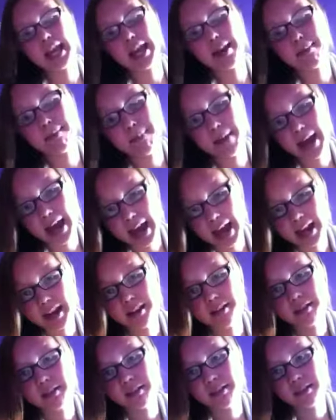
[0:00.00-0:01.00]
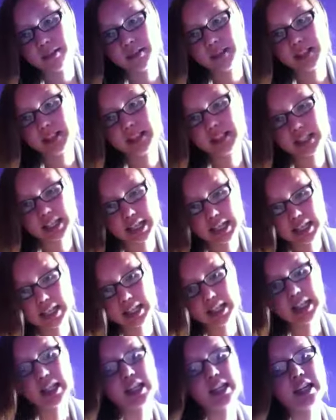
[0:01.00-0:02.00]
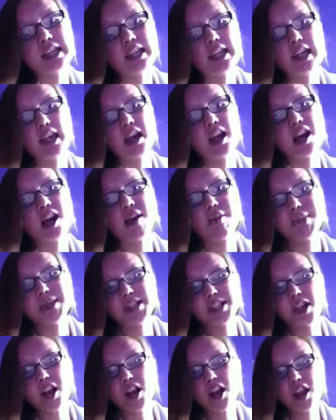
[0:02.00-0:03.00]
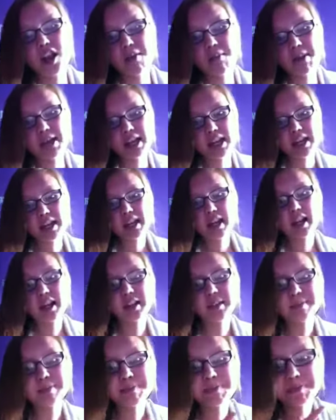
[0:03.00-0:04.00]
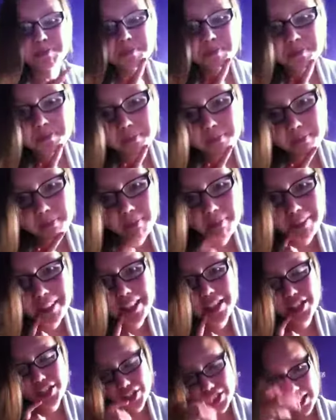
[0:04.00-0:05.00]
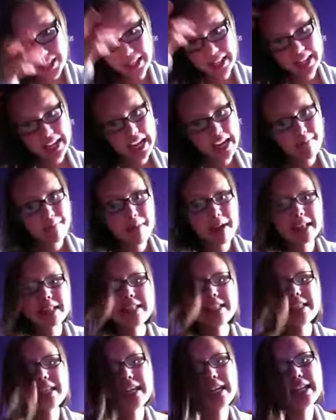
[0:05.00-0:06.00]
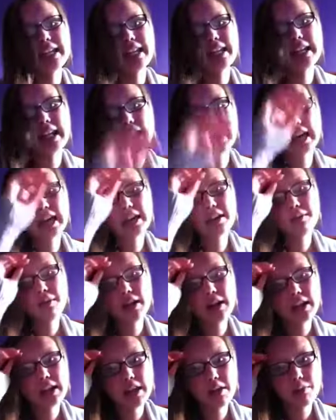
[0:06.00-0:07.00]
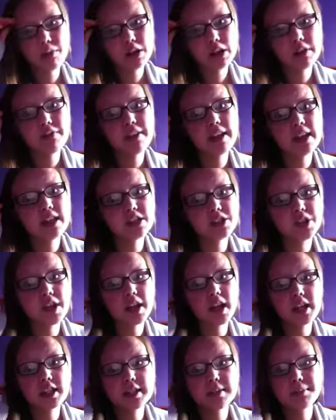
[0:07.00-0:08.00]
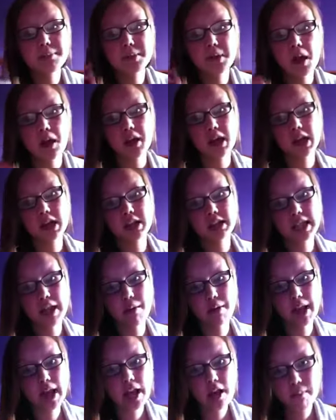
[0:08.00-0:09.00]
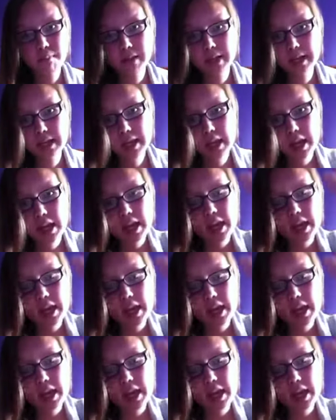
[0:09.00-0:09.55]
have bad skin. Um, it's all on my um, chin I have bad skin and I kind of want to get rid of it. And so I got some products that would help me